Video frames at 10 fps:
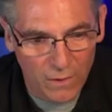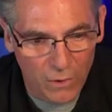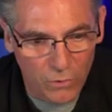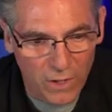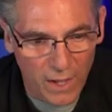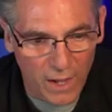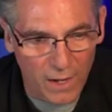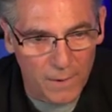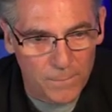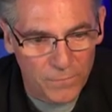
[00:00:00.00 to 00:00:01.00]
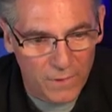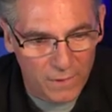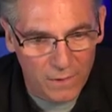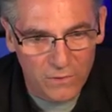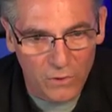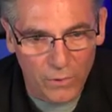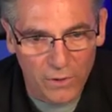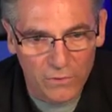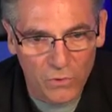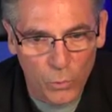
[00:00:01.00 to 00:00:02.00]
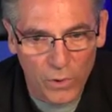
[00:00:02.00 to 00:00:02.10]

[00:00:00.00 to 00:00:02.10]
Okay, so here's the